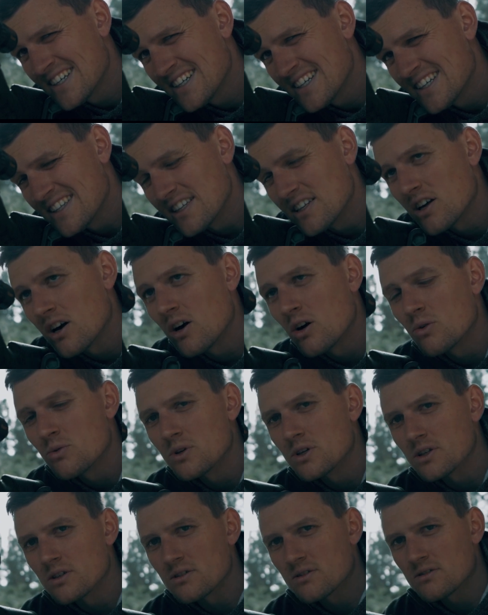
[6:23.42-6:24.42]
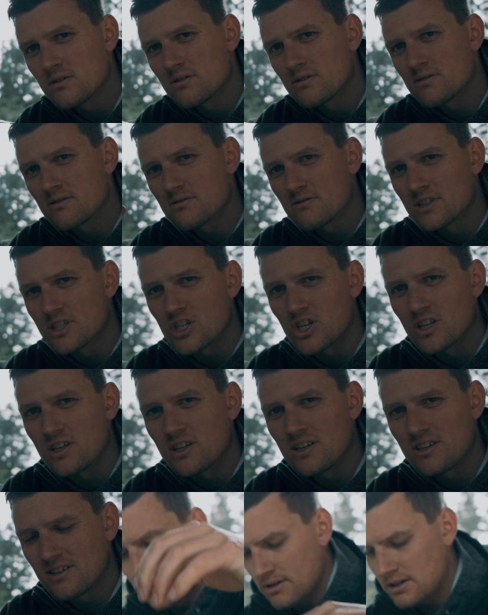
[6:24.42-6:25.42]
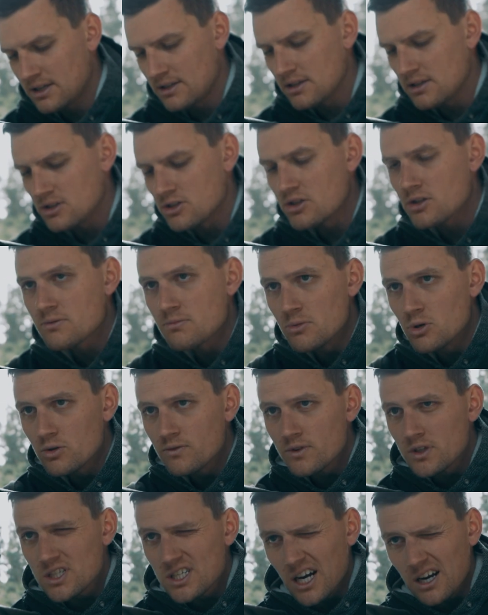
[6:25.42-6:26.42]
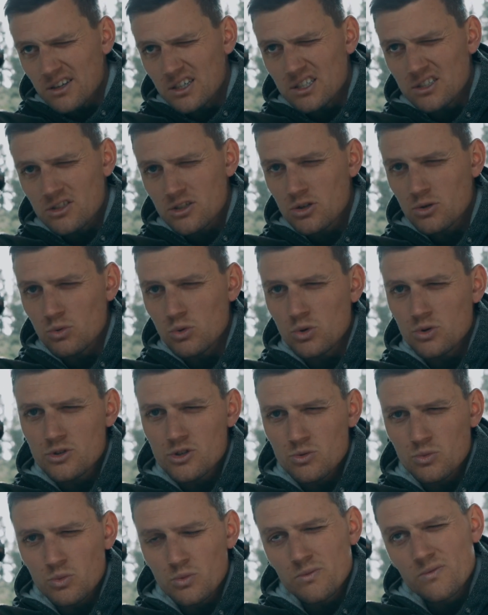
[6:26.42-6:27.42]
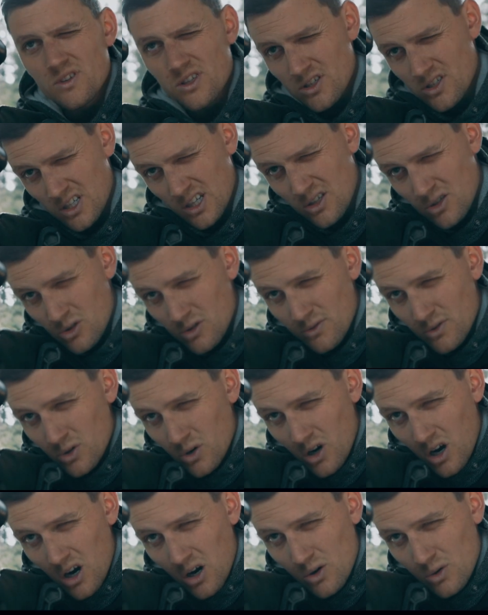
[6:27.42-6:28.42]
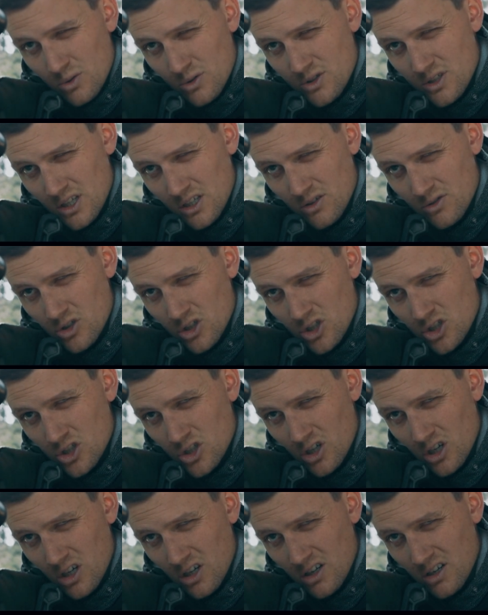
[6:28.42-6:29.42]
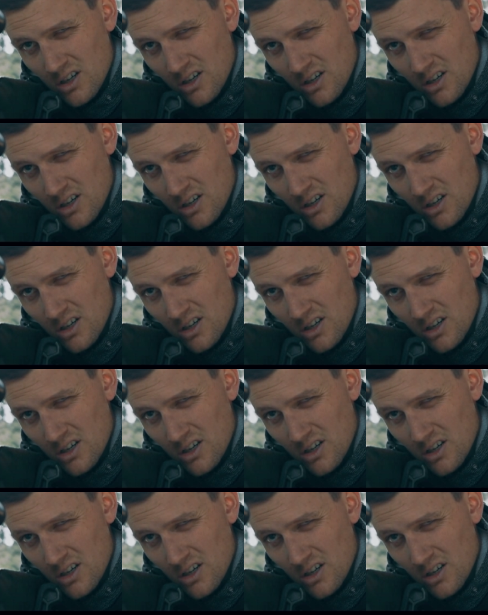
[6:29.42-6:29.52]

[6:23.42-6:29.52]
and then hold it rigid, and then you just move the turrets towards the center of your holes that you just shot.